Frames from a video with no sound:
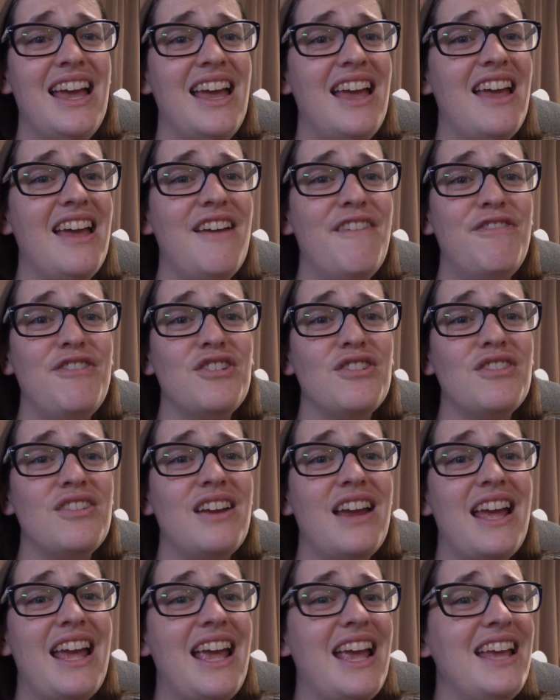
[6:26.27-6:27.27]
If
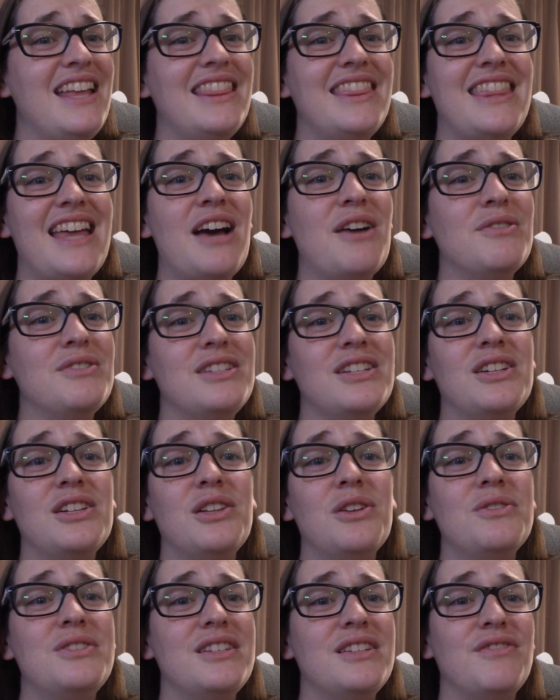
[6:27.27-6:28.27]
your 8,000
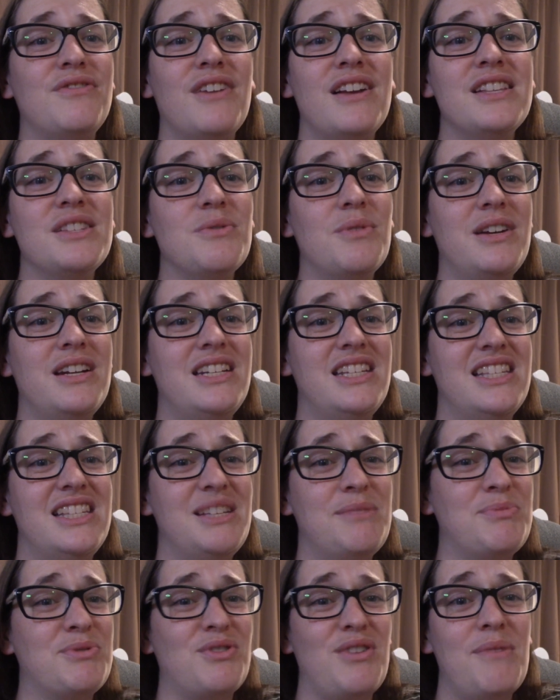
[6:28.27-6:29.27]
closest friends wanted to
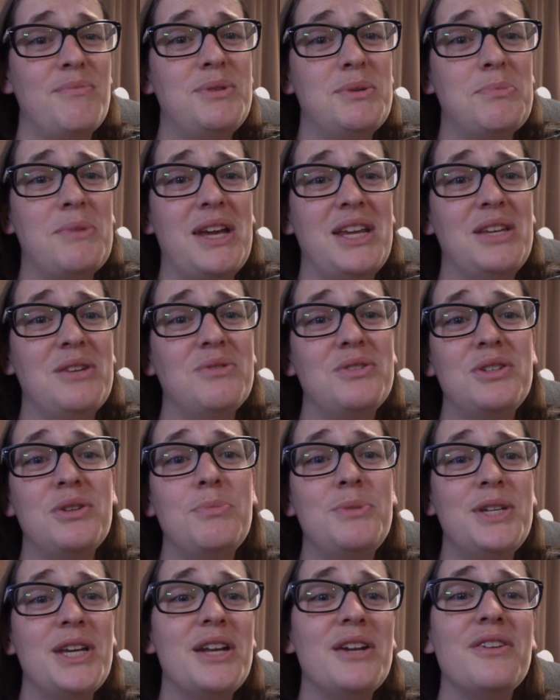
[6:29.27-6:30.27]
subscribe to my
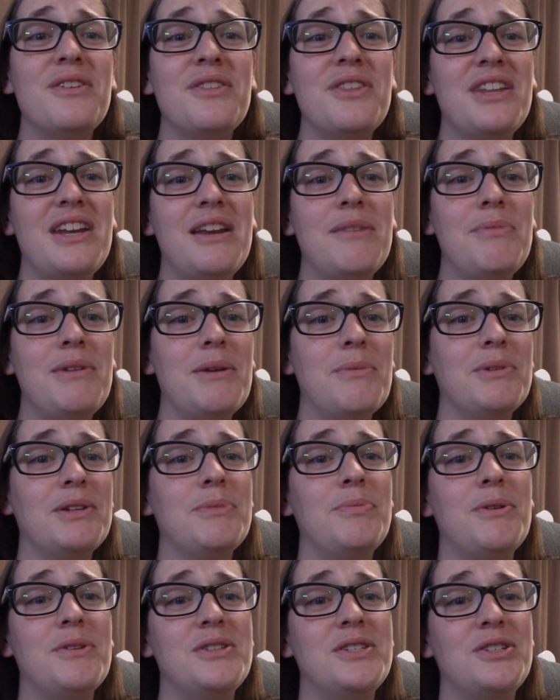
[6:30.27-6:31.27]
YouTube channel, then I'd be able
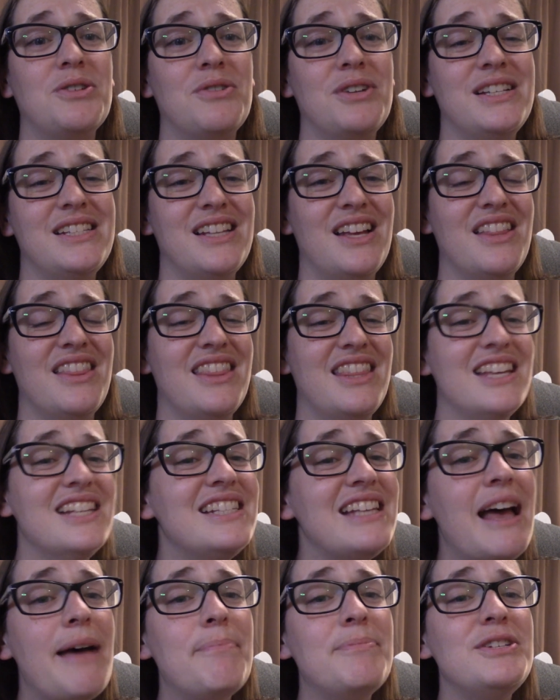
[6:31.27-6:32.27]
to post stories on
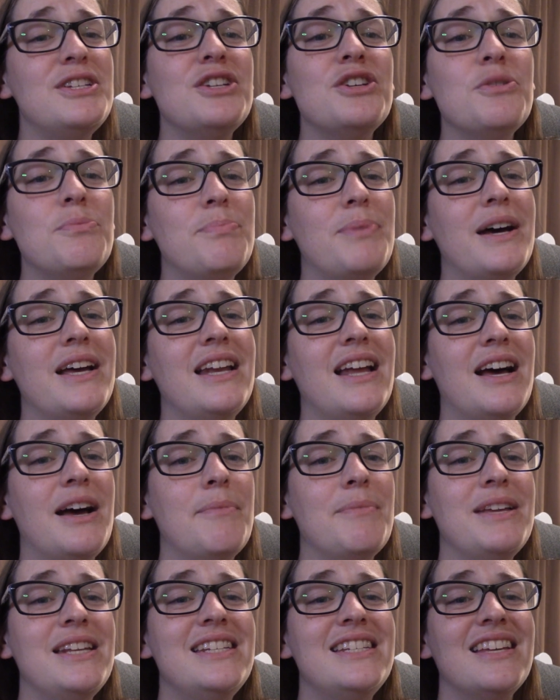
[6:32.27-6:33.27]
this app too. But
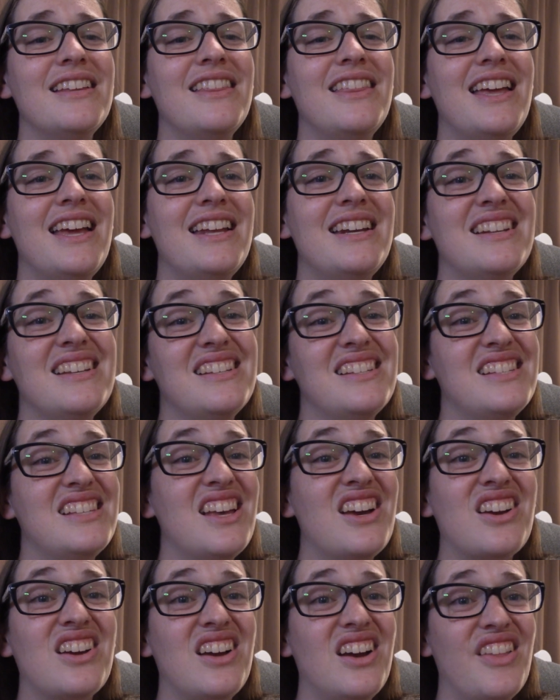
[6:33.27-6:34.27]
um, until then,
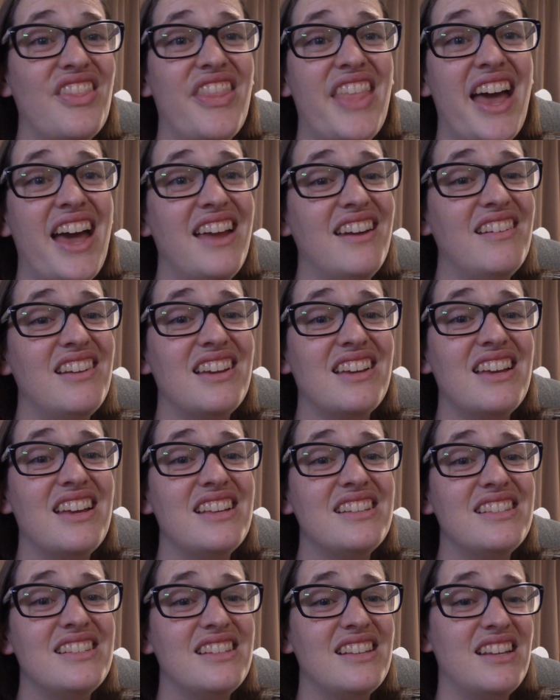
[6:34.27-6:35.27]
zuck on that, I
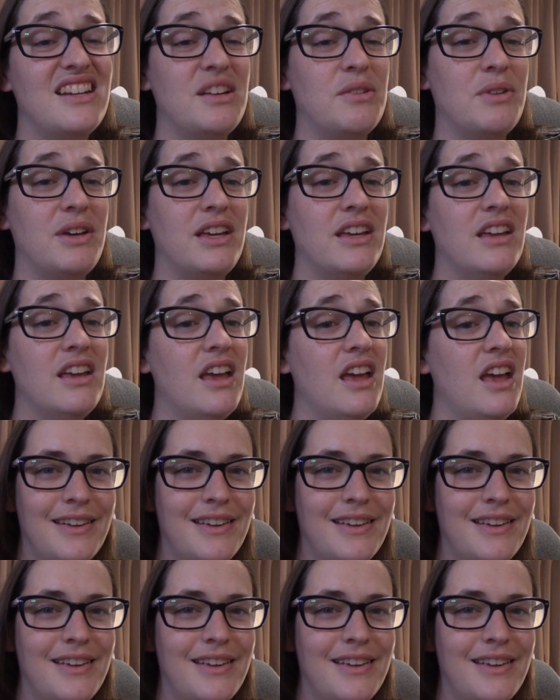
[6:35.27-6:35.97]
guess. Anyway.